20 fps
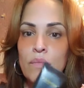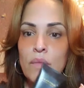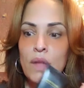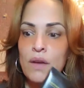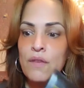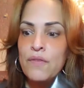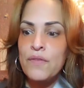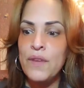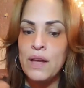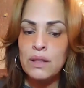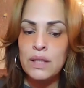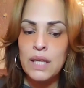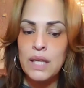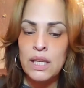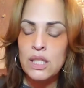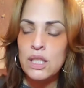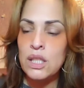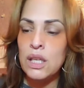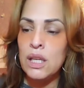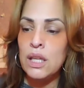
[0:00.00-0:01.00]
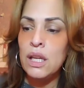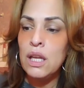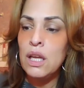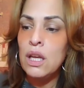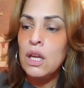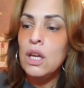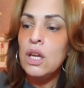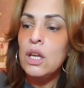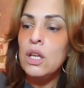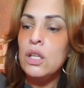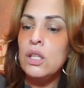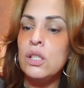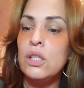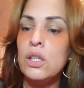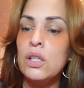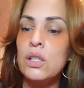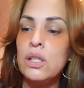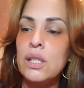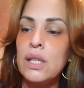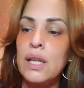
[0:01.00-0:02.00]
foundation. So
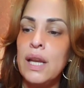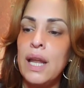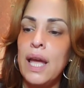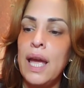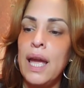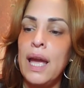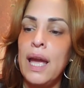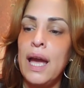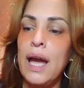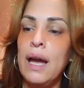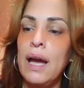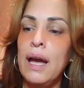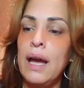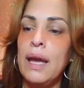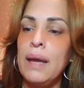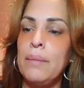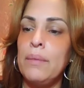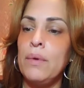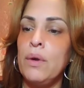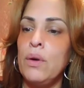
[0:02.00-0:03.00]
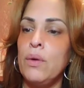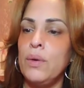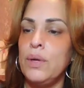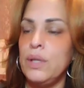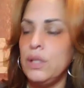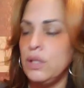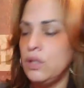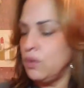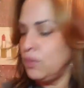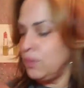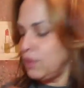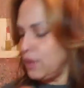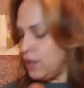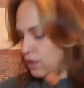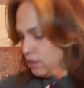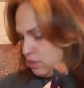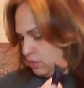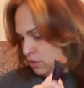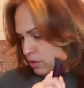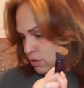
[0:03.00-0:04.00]
today I'm going to wear,
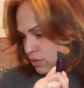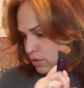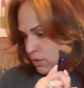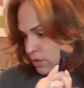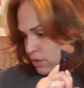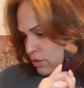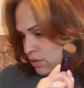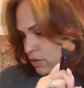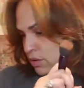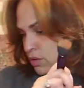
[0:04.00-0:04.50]
I